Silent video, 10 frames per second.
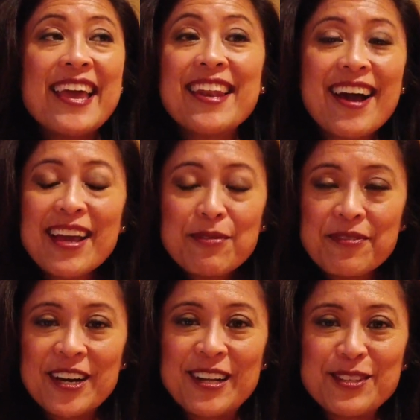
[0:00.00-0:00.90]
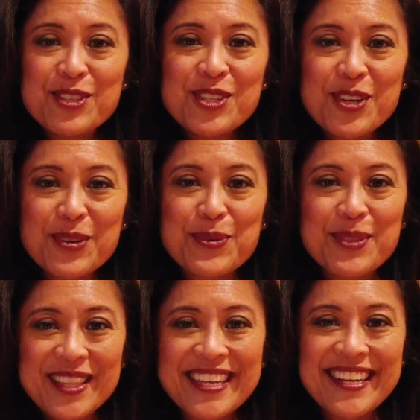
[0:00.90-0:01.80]
And I felt
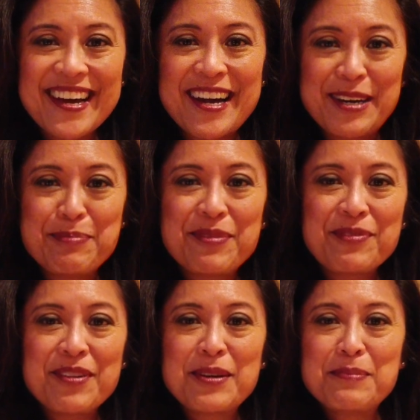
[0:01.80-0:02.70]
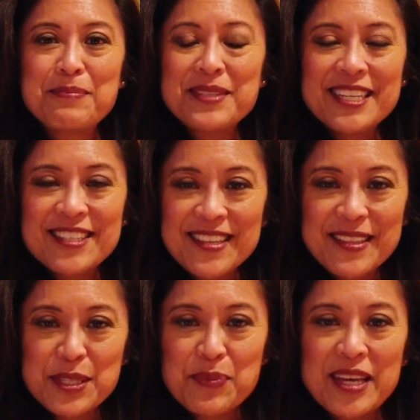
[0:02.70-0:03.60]
so lit up from
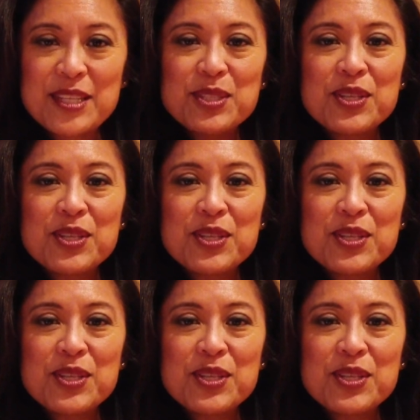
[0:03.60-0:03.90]
teaching this way.